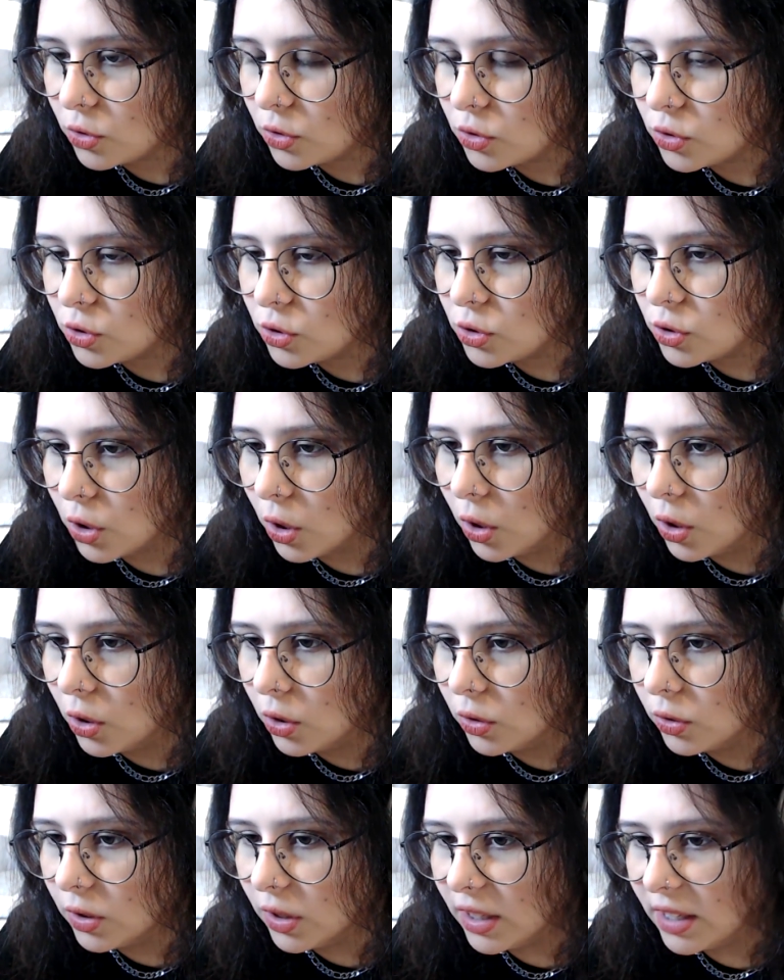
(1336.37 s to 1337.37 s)

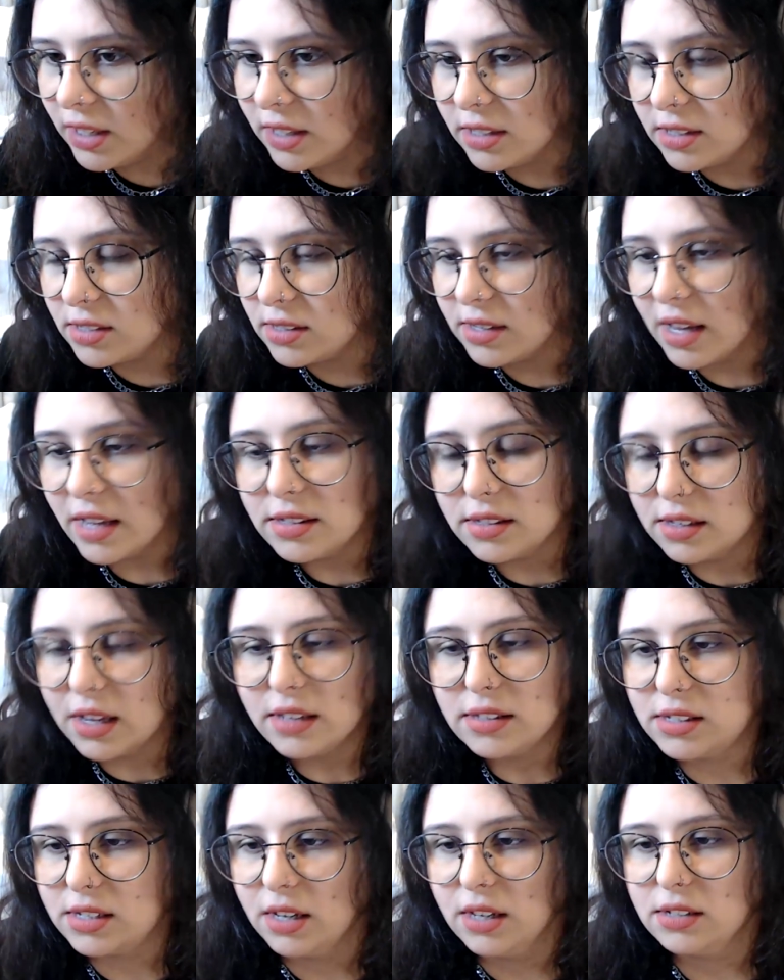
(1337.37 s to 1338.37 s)
So it is
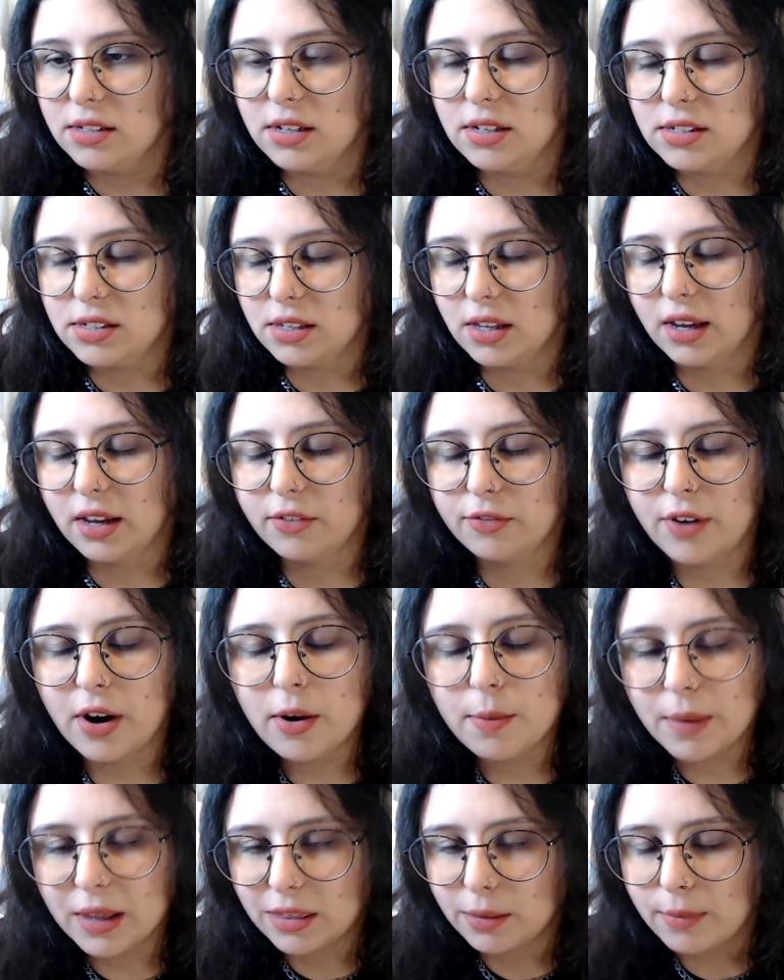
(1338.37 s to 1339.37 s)
that's it. It's like a
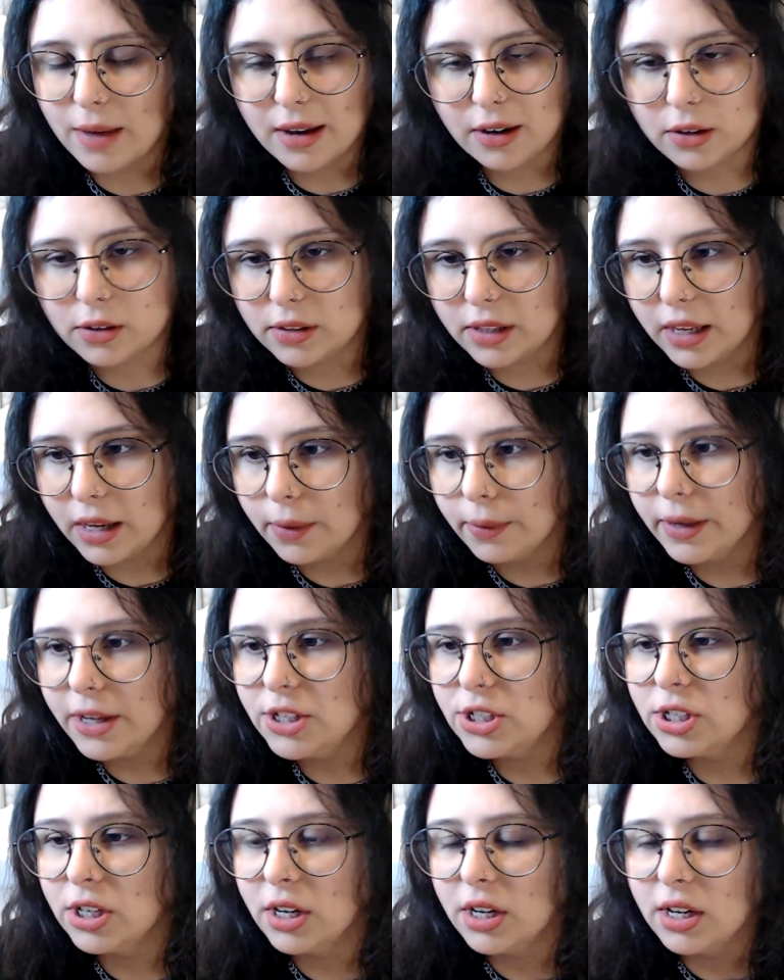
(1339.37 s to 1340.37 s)
very mathematical
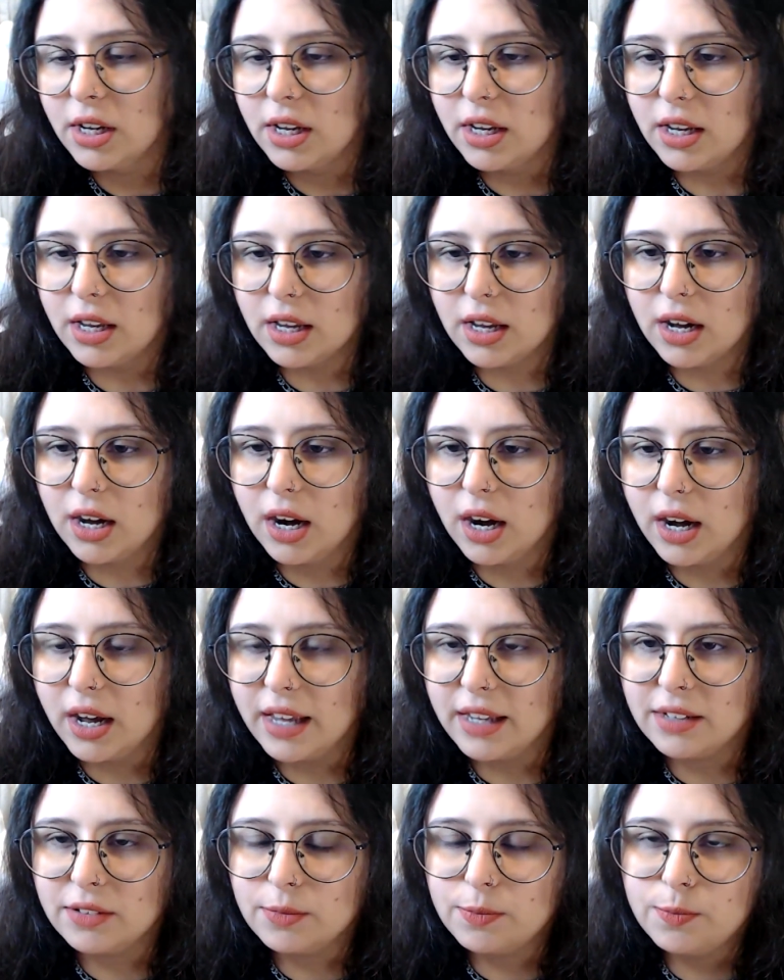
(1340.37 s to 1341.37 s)
language,
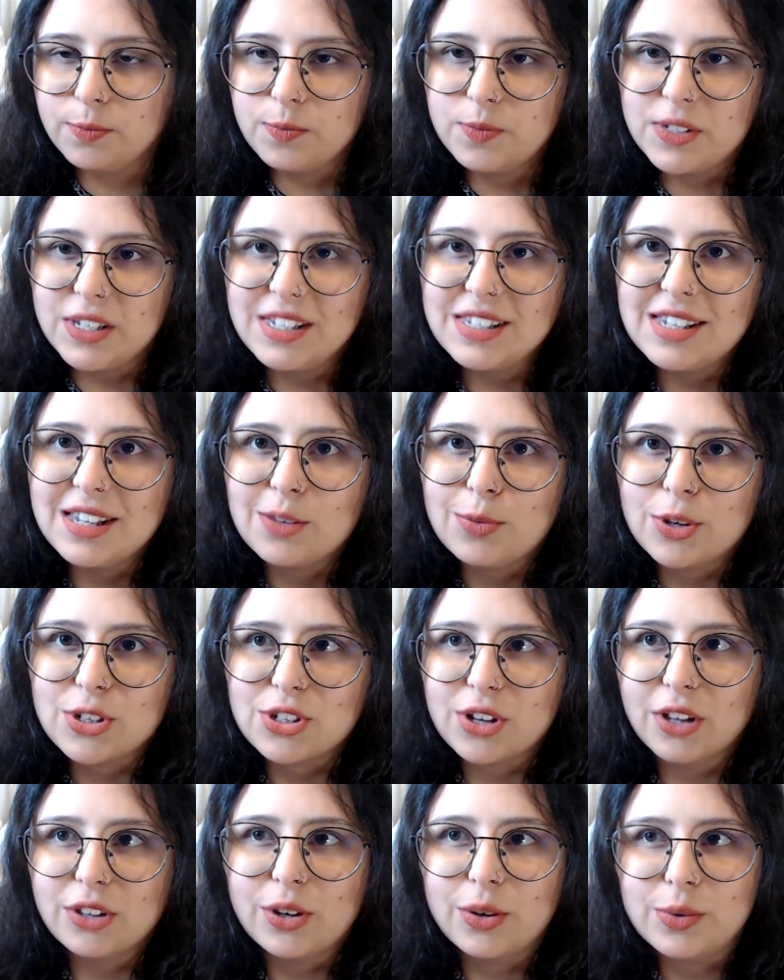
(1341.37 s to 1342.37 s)
and since it was
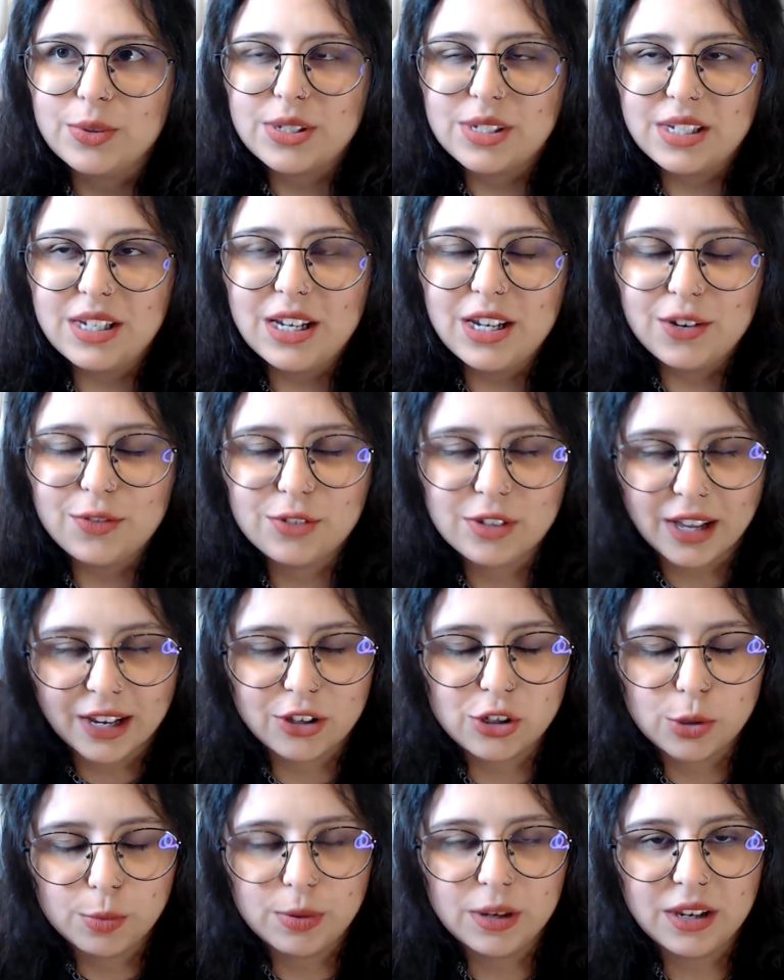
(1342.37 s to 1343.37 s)
not conceived
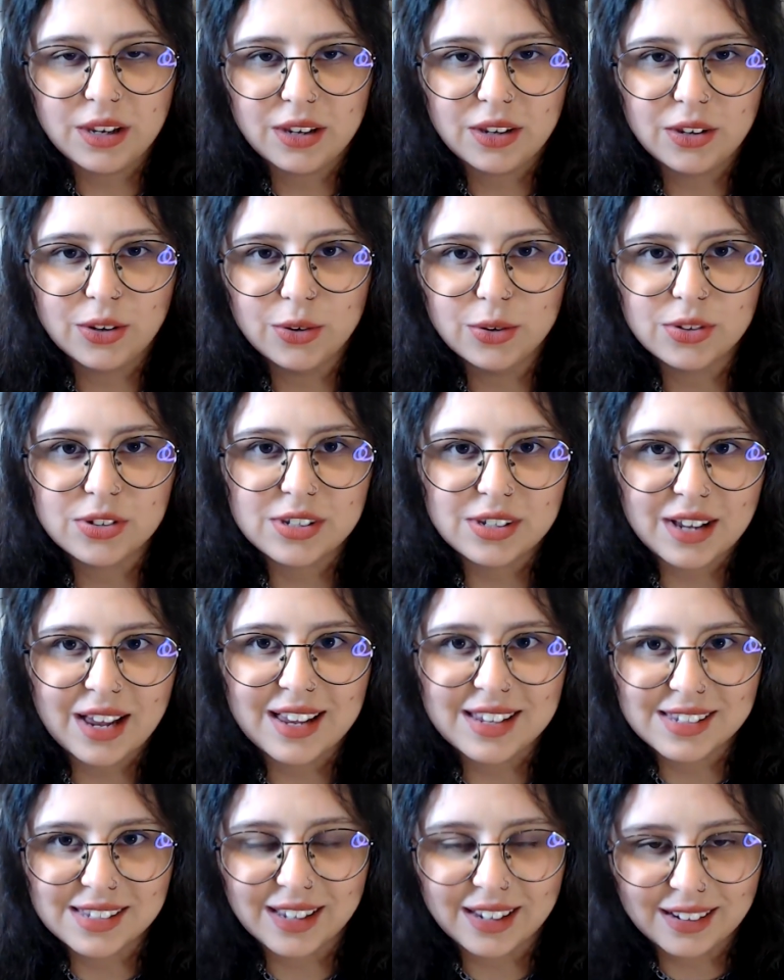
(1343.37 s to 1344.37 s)
like to be used
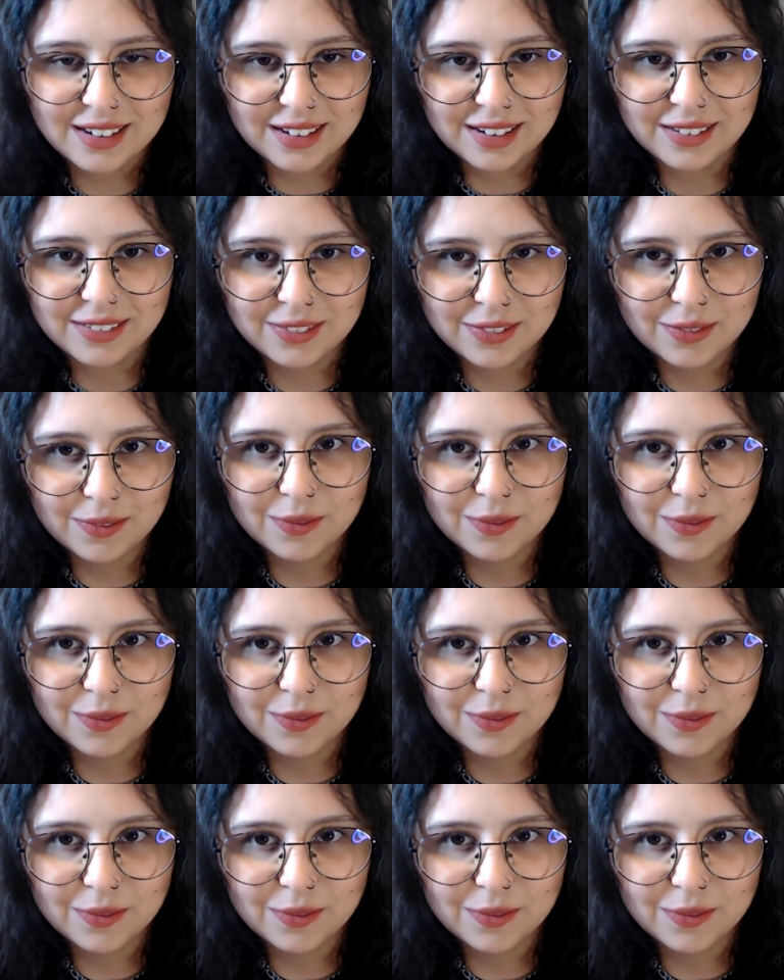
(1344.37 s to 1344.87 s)
as like a